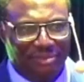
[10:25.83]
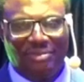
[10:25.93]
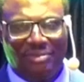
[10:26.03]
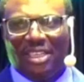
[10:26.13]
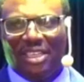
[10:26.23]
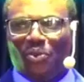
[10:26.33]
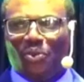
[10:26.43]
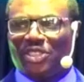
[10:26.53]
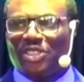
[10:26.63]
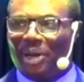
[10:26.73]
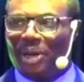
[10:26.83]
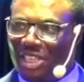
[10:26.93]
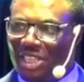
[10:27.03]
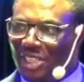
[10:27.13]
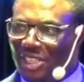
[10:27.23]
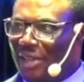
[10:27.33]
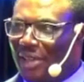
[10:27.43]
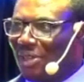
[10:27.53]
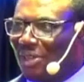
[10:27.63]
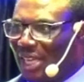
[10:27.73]
When somebody gives his life to
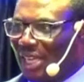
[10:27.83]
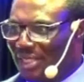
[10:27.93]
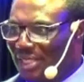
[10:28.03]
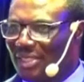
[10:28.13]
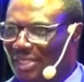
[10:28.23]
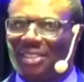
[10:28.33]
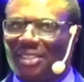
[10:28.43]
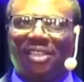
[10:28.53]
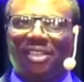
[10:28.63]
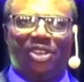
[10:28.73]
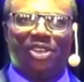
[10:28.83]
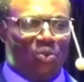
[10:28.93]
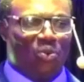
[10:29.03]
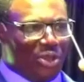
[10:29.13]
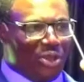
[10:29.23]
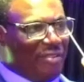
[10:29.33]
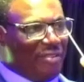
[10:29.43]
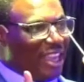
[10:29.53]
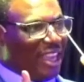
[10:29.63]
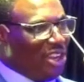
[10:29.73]
Christ, when you have the
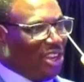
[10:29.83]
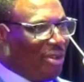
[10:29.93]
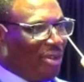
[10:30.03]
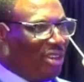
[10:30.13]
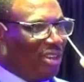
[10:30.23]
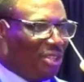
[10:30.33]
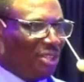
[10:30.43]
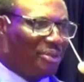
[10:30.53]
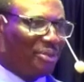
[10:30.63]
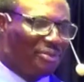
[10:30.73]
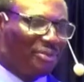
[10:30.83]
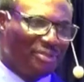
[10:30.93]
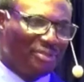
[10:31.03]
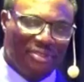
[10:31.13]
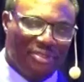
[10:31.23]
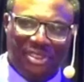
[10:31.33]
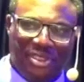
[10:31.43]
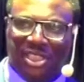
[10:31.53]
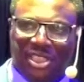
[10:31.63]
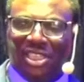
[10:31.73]
kingdom of God in you,
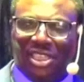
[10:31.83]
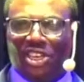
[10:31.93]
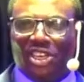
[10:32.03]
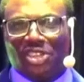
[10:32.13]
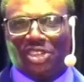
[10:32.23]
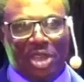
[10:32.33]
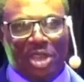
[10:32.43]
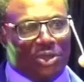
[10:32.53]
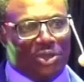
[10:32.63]
it does not make you taller.